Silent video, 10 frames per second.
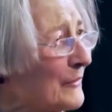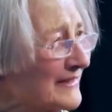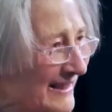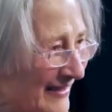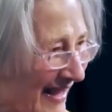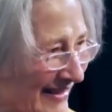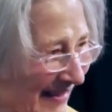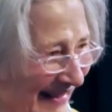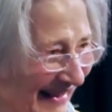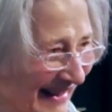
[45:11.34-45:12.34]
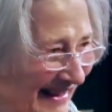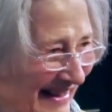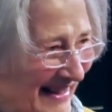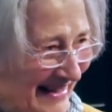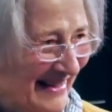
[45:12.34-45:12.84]
It's, it's money speech. I
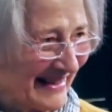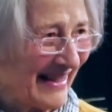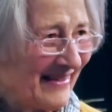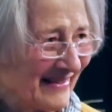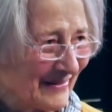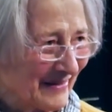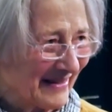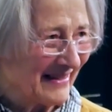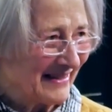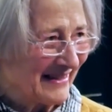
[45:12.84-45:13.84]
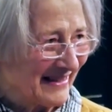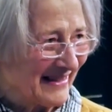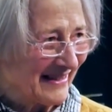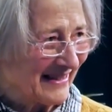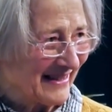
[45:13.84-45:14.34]
think Citizens United was a
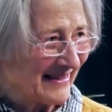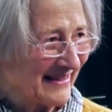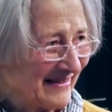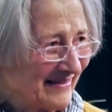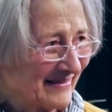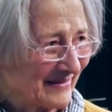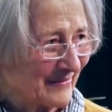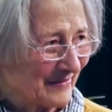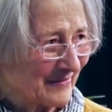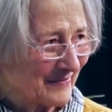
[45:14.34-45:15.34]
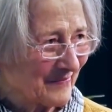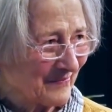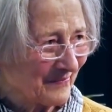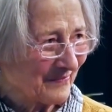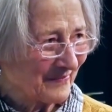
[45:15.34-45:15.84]
terrible yeah it's a terrible
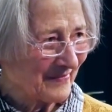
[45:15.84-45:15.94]
decision,